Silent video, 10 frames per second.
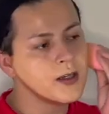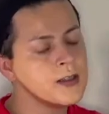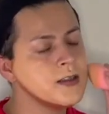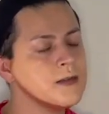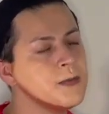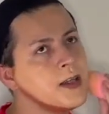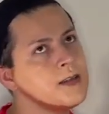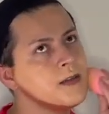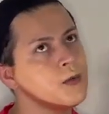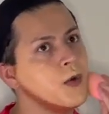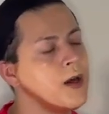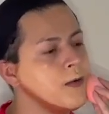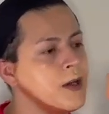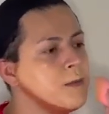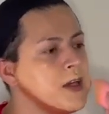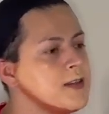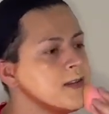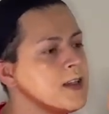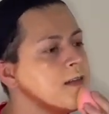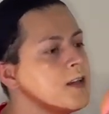It just blends well with my
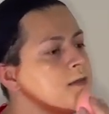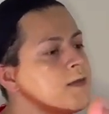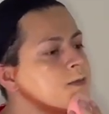skin.